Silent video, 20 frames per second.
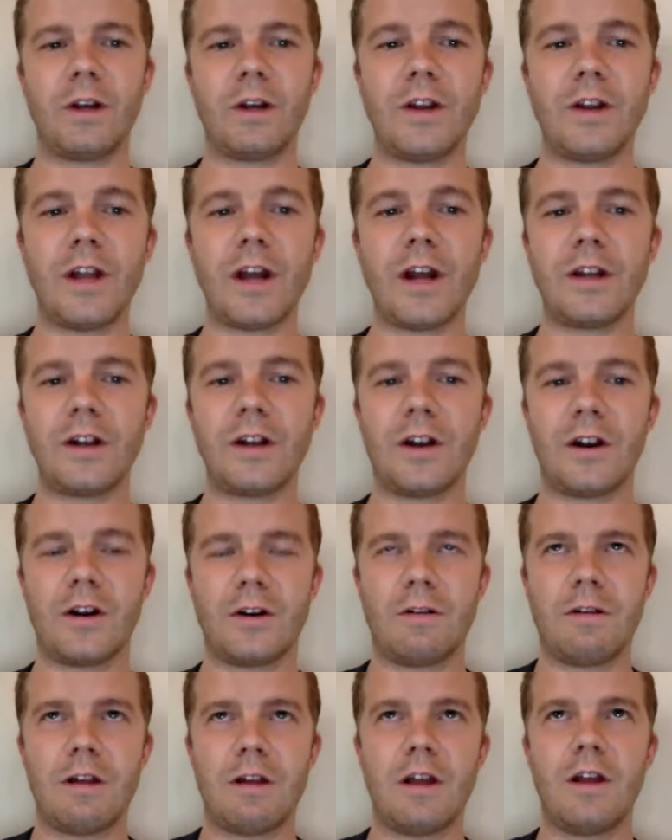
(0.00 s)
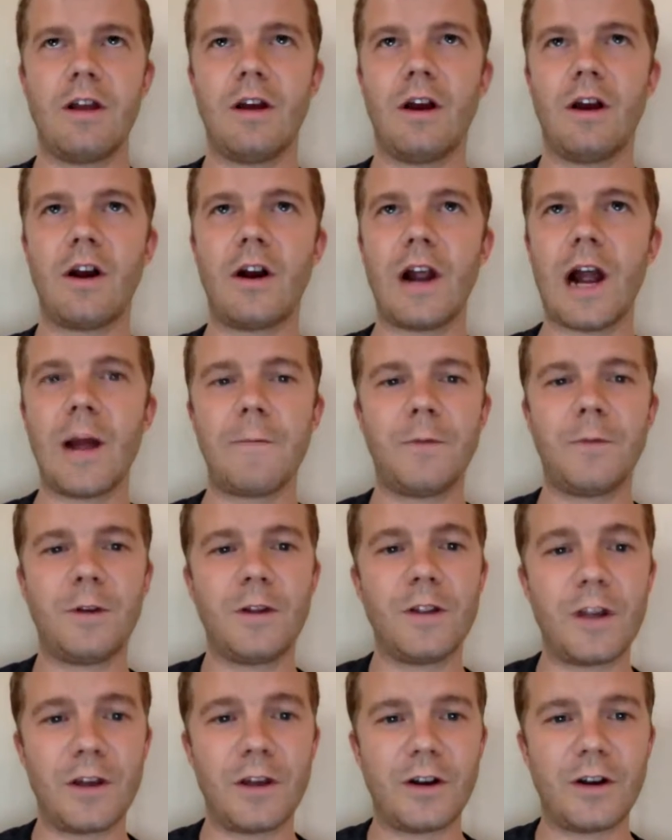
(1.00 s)
connect our app
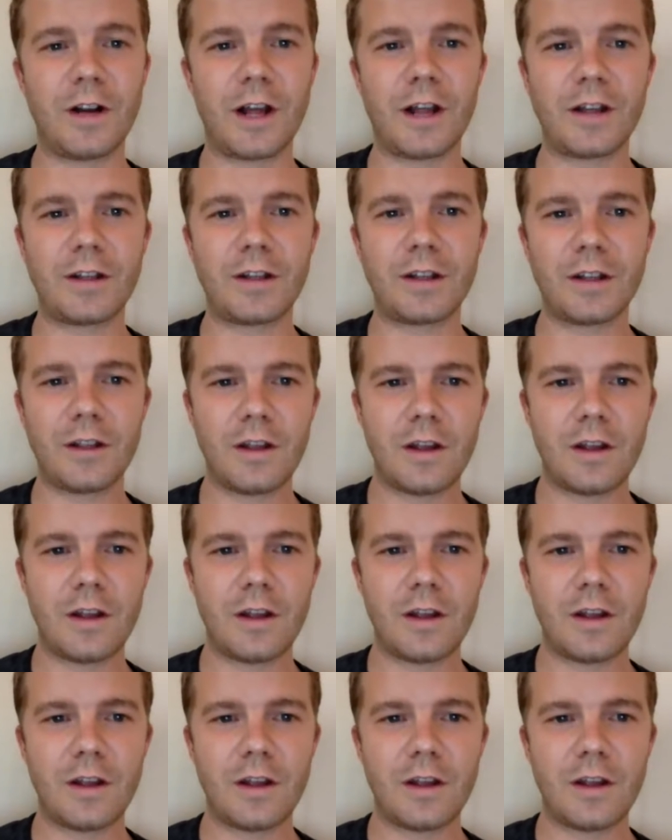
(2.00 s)
to the internet.